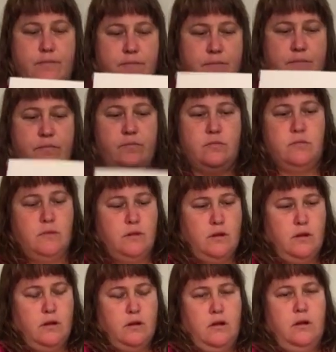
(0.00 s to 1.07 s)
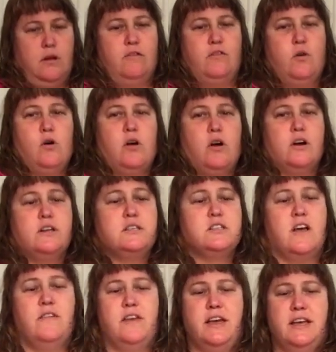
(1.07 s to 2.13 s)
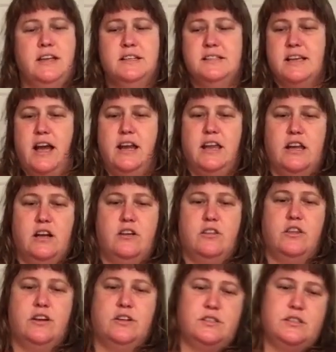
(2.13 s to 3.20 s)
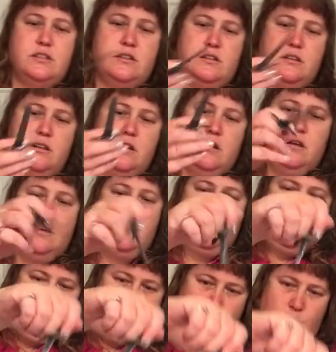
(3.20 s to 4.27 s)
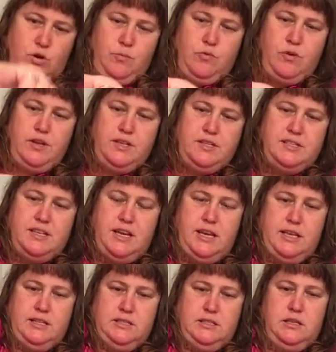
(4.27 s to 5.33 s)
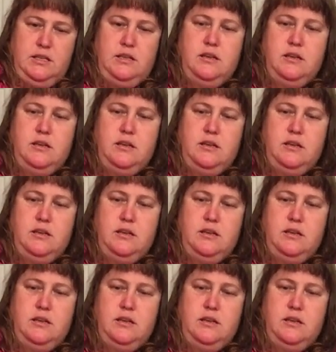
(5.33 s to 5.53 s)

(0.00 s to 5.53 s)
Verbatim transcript: Of course, on the inside here, there's more pretty sayings